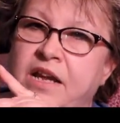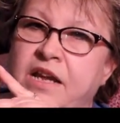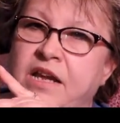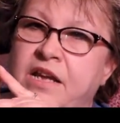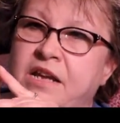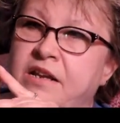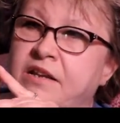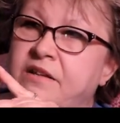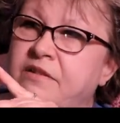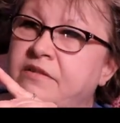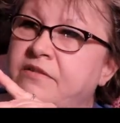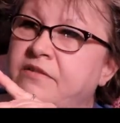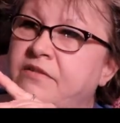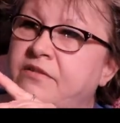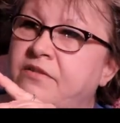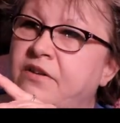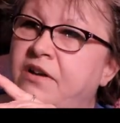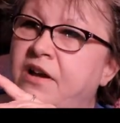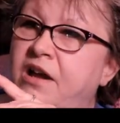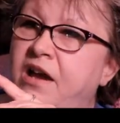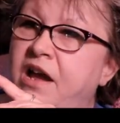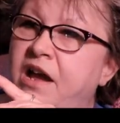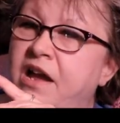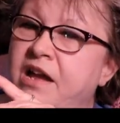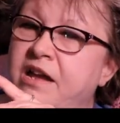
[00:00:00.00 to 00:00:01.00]
And
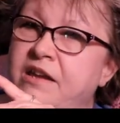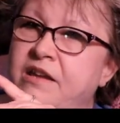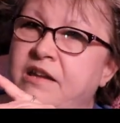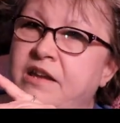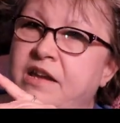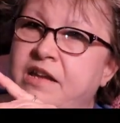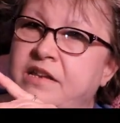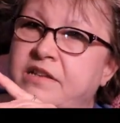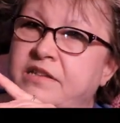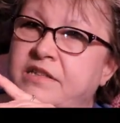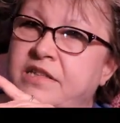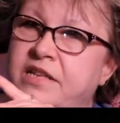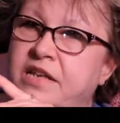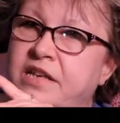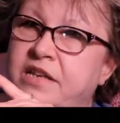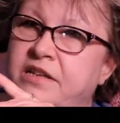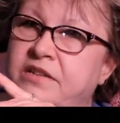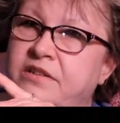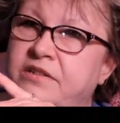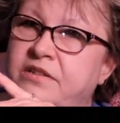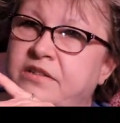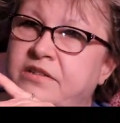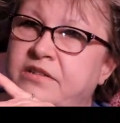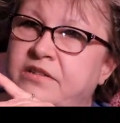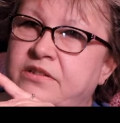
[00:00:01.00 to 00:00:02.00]
I
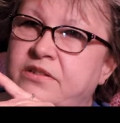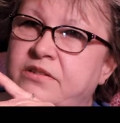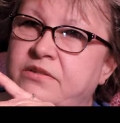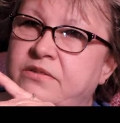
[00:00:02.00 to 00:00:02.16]
intend